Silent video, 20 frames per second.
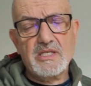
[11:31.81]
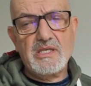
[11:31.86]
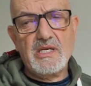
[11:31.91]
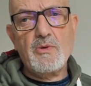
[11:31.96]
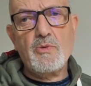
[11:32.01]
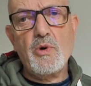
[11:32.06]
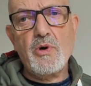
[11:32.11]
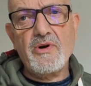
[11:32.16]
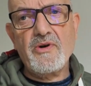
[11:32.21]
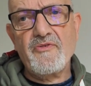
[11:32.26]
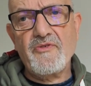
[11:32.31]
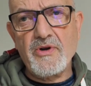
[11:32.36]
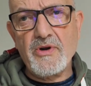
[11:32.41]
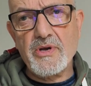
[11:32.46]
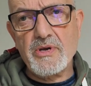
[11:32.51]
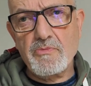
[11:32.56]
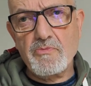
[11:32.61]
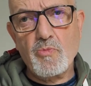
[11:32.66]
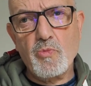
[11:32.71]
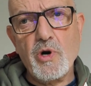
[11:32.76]
They were a
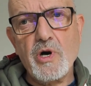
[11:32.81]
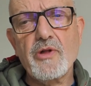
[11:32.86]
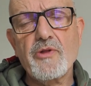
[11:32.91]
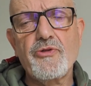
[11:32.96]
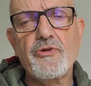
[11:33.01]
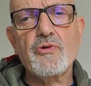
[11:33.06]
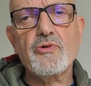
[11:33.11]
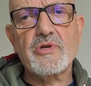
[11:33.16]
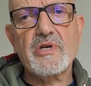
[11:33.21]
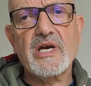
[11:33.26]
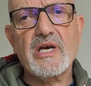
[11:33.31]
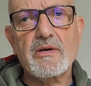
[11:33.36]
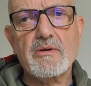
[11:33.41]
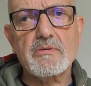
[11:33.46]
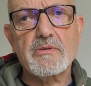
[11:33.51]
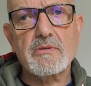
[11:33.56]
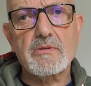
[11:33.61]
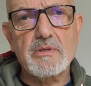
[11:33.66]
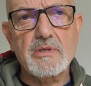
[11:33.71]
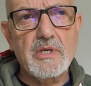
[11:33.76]
very well thought
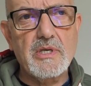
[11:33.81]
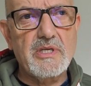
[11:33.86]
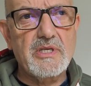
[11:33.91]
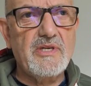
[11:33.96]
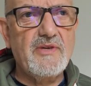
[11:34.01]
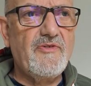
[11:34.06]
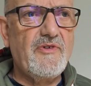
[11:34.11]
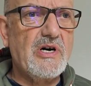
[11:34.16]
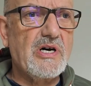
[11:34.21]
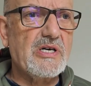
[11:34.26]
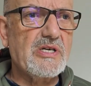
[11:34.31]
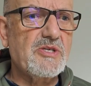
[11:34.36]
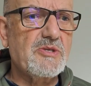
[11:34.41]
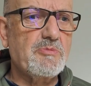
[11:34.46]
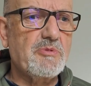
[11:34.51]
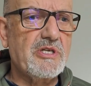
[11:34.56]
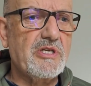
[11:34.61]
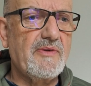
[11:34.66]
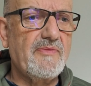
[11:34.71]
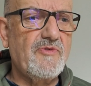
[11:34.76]
out device,
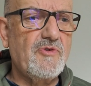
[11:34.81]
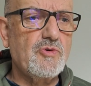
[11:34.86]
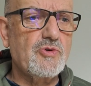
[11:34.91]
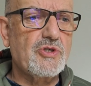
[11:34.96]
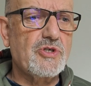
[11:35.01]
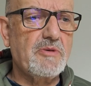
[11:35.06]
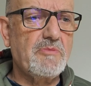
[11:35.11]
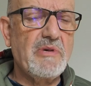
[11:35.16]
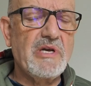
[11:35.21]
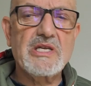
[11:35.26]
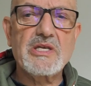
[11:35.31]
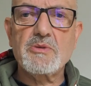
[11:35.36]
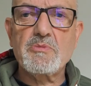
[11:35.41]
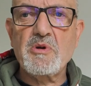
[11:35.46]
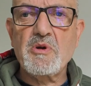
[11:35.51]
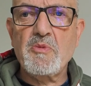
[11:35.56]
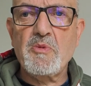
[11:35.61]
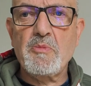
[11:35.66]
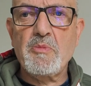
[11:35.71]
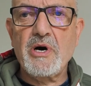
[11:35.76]
but unfortunately many of the
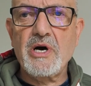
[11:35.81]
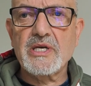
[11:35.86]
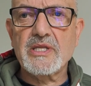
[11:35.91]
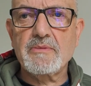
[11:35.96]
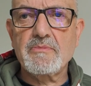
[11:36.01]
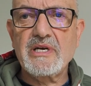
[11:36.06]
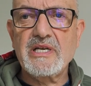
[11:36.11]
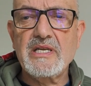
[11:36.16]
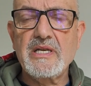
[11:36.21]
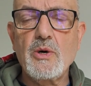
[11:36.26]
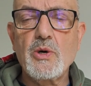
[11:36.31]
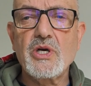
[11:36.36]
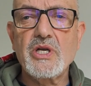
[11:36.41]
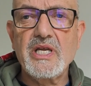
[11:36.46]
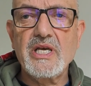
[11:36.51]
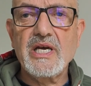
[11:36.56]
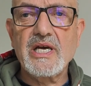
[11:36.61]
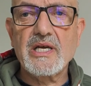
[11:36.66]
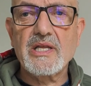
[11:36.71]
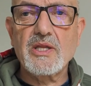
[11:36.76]
people buying them had no
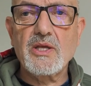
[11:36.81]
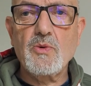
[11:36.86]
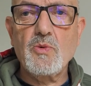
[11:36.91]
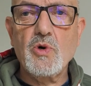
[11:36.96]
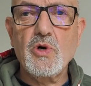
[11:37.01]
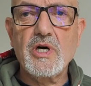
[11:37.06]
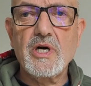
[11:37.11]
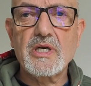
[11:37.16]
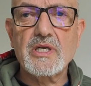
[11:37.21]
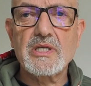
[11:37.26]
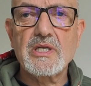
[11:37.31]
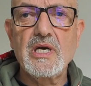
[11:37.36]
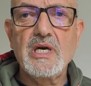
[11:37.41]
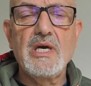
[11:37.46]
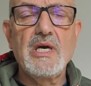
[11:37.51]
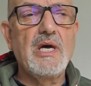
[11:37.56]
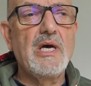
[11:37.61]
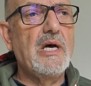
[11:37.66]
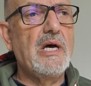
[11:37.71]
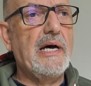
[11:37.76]
idea how they worked,
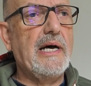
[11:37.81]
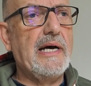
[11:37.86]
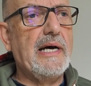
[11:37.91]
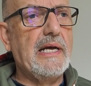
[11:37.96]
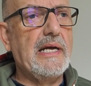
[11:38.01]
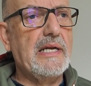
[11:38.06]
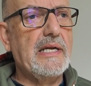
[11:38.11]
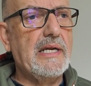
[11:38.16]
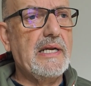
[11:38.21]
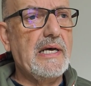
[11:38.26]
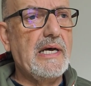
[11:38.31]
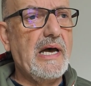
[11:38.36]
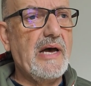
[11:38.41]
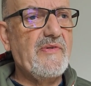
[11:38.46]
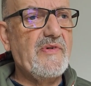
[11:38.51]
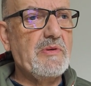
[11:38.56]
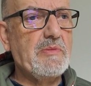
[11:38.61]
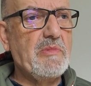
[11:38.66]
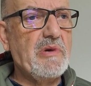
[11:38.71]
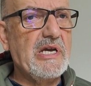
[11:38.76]
and
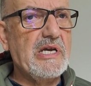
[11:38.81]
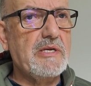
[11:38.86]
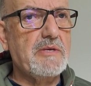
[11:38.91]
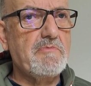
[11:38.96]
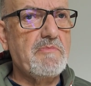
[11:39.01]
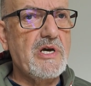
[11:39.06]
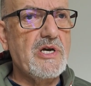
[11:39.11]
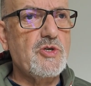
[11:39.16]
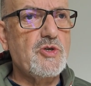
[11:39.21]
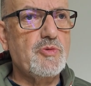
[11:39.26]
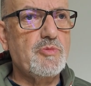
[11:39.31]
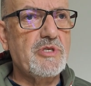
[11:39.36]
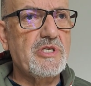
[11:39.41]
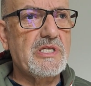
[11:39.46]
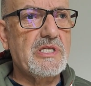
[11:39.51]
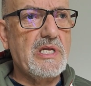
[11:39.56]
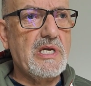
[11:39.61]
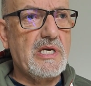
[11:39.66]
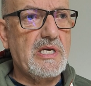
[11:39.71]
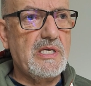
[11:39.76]
having made major
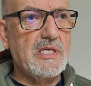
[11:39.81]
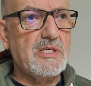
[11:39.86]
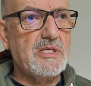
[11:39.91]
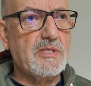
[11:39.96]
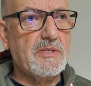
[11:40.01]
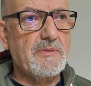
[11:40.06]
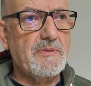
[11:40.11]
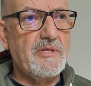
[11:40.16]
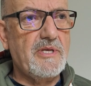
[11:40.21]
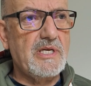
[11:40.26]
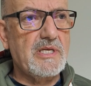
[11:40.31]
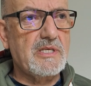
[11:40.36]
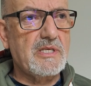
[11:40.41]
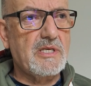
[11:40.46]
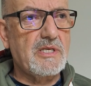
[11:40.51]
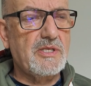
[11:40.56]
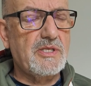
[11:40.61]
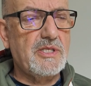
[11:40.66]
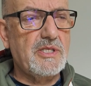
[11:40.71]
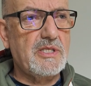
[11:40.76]
mistakes, then
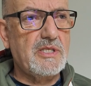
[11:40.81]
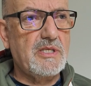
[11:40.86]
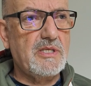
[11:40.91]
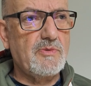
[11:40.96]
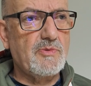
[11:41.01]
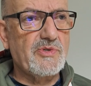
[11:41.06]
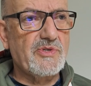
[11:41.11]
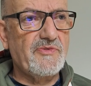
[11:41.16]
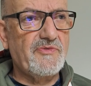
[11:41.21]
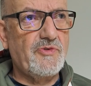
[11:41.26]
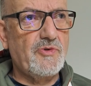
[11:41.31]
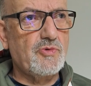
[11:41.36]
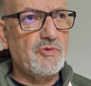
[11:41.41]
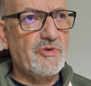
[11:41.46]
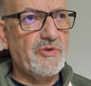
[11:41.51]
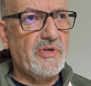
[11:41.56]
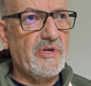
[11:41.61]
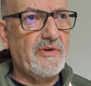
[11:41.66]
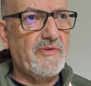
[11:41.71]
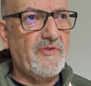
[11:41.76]
considered it was the fault
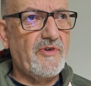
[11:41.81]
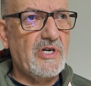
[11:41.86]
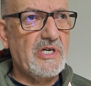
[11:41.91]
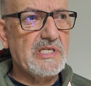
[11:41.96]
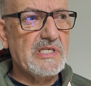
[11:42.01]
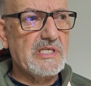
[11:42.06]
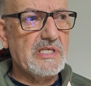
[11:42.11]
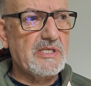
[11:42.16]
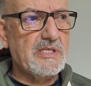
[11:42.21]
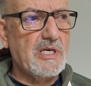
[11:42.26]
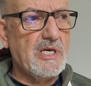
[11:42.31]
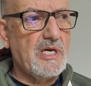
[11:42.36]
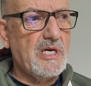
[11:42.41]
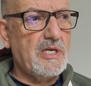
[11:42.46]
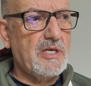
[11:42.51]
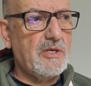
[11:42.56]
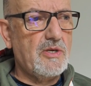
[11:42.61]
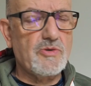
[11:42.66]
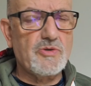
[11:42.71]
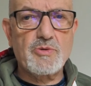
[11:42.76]
of their advisors
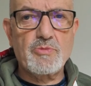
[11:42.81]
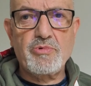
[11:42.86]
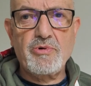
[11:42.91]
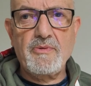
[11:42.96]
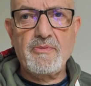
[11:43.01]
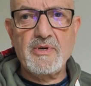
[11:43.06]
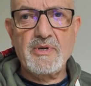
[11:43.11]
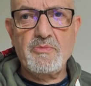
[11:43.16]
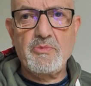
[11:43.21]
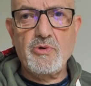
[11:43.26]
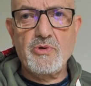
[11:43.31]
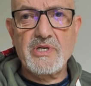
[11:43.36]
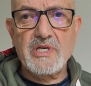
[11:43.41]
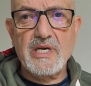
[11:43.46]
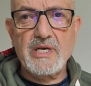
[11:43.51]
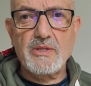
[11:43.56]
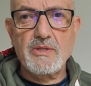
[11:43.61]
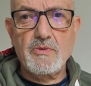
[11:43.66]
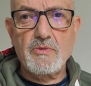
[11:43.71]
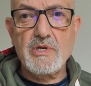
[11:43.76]
not to properly point
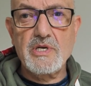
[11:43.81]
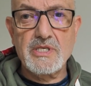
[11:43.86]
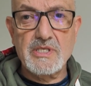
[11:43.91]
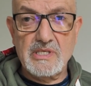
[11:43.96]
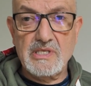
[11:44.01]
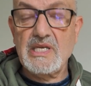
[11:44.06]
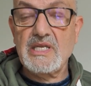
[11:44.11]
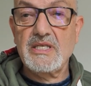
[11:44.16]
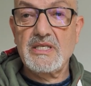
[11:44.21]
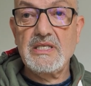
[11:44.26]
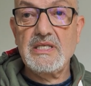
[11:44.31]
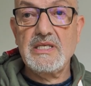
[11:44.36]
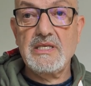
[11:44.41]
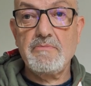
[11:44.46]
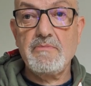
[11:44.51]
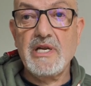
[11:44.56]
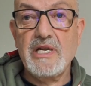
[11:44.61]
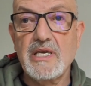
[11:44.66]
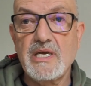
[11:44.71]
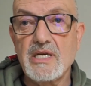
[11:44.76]
out the risks, and indeed in
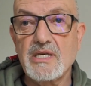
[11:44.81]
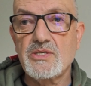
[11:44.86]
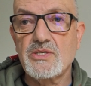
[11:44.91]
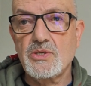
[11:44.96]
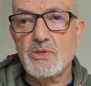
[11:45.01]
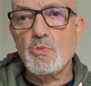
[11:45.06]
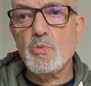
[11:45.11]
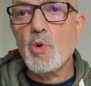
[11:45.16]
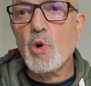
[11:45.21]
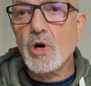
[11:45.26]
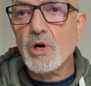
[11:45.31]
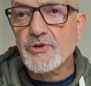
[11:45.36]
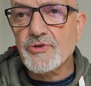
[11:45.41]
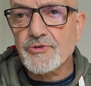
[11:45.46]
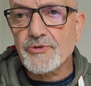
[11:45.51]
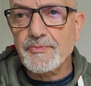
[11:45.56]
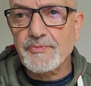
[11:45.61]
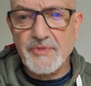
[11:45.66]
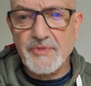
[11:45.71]
many cases it was,